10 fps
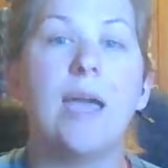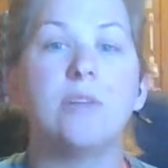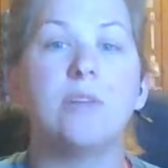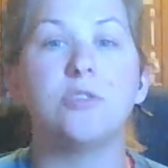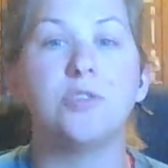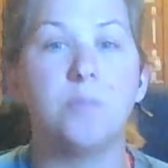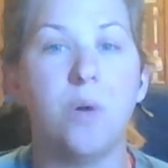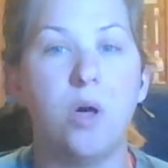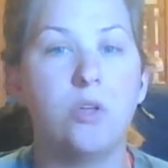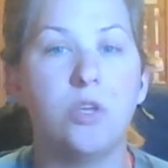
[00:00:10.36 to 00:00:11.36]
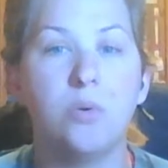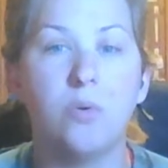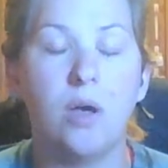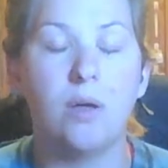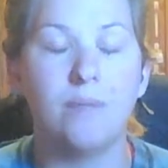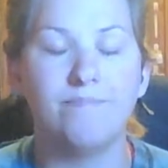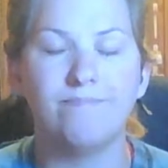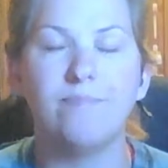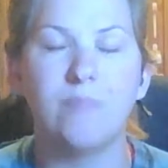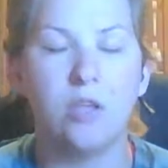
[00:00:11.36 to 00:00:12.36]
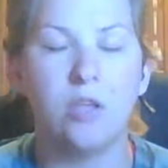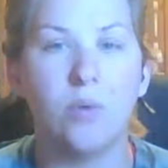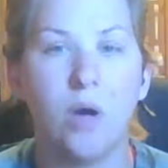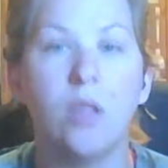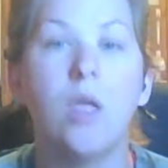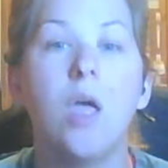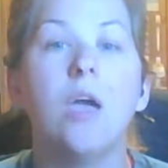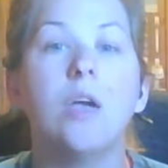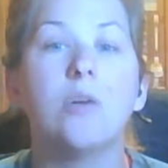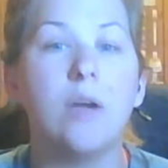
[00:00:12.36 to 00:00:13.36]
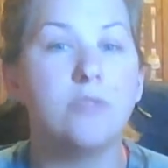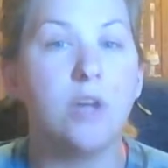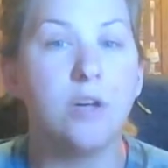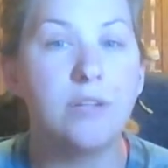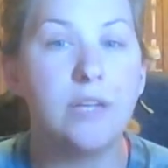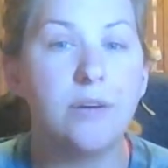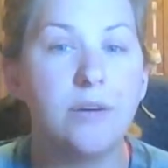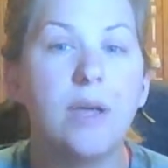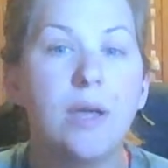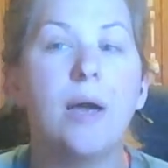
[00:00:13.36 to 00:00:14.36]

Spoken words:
have another small not U-Haul, craft haul video.